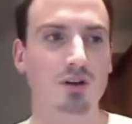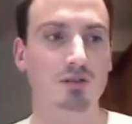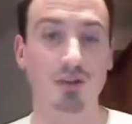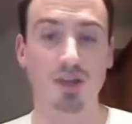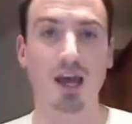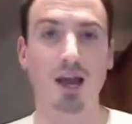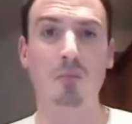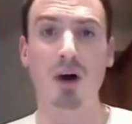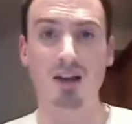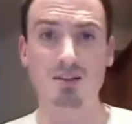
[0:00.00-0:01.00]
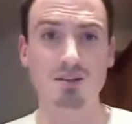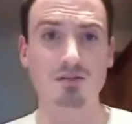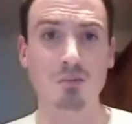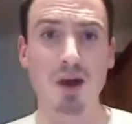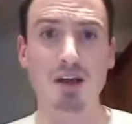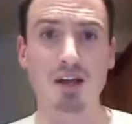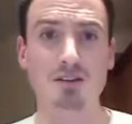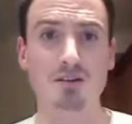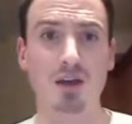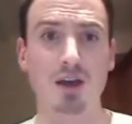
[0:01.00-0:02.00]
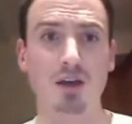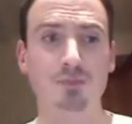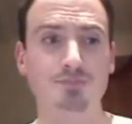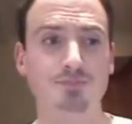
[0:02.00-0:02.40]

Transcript: feeling kind of positive about yesterday,